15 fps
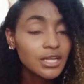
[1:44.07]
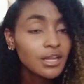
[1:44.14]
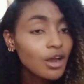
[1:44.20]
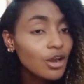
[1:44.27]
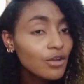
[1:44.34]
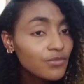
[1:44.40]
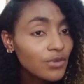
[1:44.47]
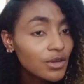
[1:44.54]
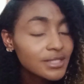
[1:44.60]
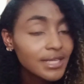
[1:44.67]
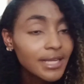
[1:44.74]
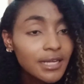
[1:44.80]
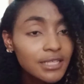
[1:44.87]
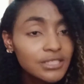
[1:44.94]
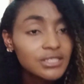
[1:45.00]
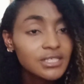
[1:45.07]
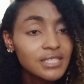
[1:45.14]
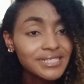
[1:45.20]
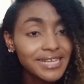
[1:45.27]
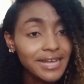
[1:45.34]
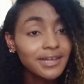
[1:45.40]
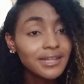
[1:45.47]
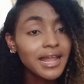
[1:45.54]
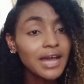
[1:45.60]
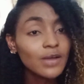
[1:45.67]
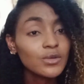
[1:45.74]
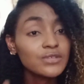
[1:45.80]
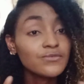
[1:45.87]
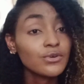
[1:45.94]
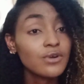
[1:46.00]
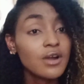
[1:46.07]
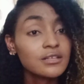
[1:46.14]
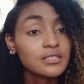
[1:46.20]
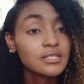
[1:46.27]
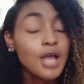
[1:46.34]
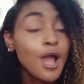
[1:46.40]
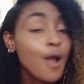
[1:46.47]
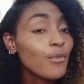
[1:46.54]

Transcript: A lot of us, English is a second language for us.